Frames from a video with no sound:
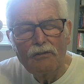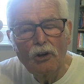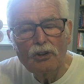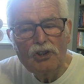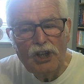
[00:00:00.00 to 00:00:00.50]
We've
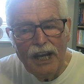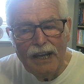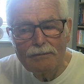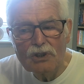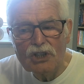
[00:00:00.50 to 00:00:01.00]
got
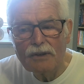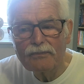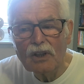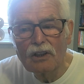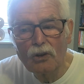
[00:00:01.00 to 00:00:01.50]
James,
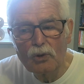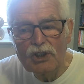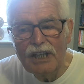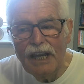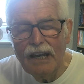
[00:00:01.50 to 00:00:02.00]

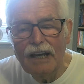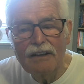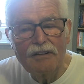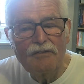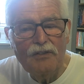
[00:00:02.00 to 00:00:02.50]
Lucy,
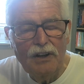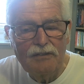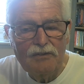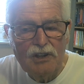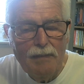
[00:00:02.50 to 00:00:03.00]

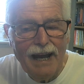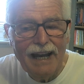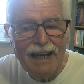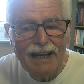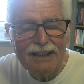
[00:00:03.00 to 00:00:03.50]
the
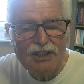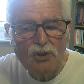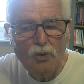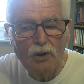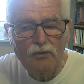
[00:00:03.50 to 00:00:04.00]
Maha
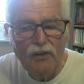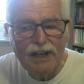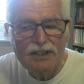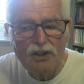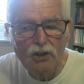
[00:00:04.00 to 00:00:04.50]
squad
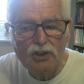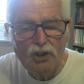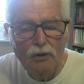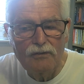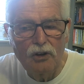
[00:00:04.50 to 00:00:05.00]
friends
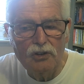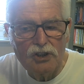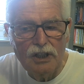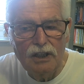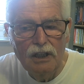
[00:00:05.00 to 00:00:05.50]
also. I've
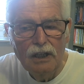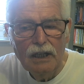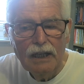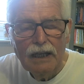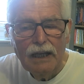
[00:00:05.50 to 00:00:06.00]
got
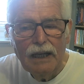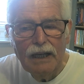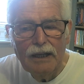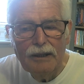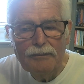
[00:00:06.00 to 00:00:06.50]

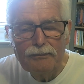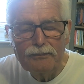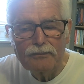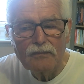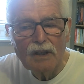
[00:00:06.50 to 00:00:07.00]

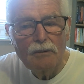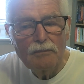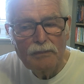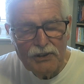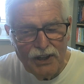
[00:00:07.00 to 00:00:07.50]
um,
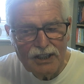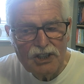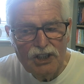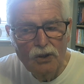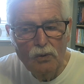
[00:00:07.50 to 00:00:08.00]
but
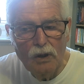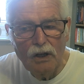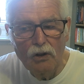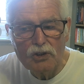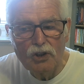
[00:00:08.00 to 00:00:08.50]
thanks to you
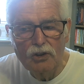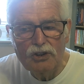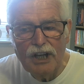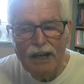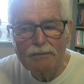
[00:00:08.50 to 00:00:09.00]
also,
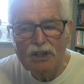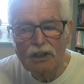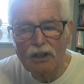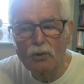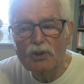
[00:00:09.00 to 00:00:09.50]
James,
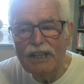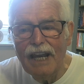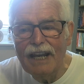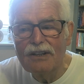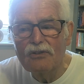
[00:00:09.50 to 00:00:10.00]
and
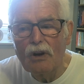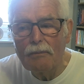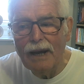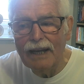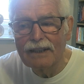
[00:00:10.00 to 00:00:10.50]
Lucien
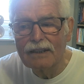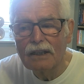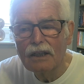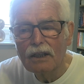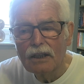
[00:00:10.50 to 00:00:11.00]
Raman,
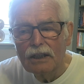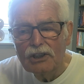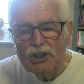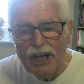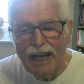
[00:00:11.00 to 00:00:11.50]

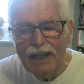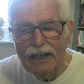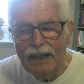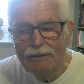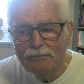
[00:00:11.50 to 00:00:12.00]

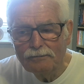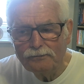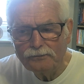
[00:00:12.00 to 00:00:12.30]
Charlie,